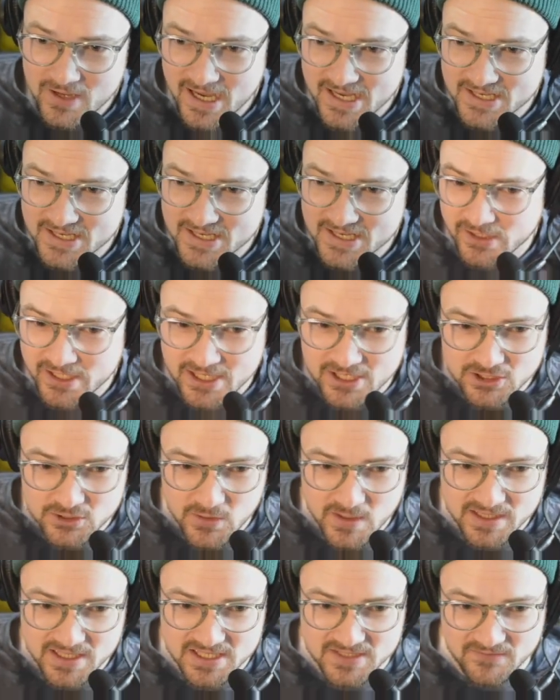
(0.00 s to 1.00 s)
really
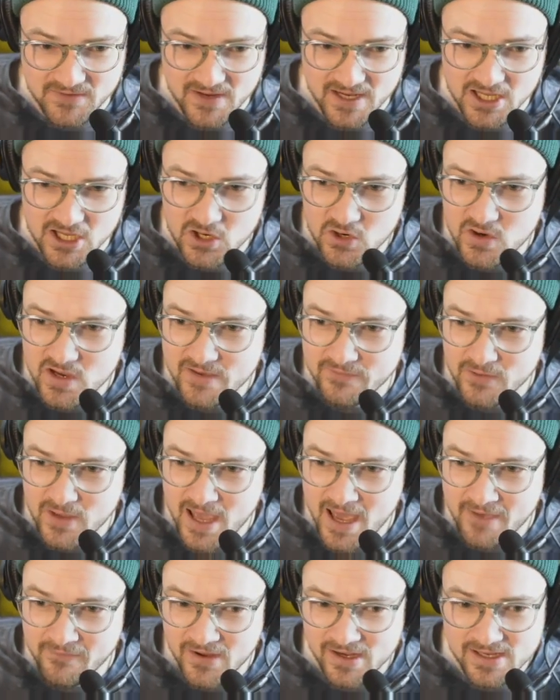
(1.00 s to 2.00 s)
enjoyed this video. If you
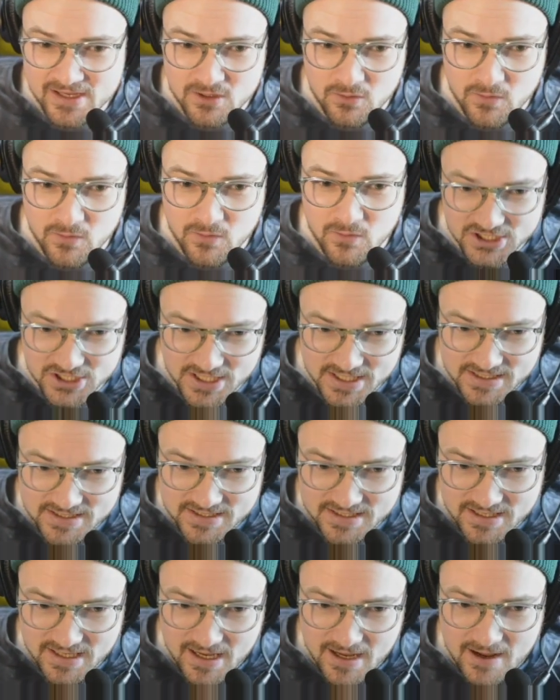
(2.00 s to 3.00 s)
have any
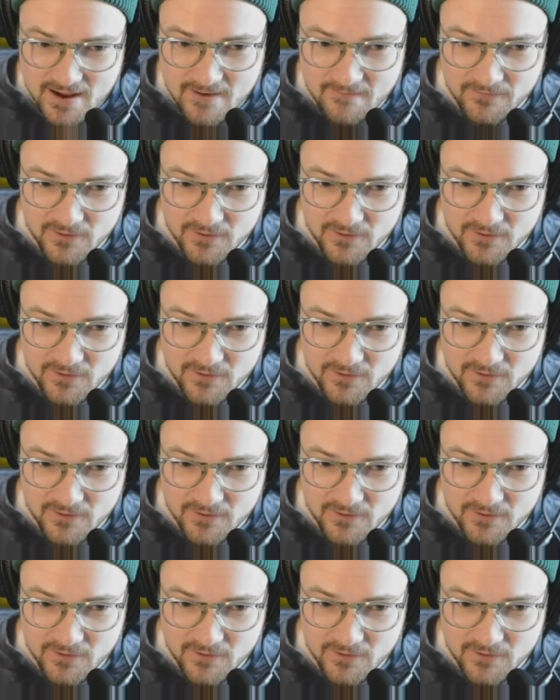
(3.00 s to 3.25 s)
questions, feel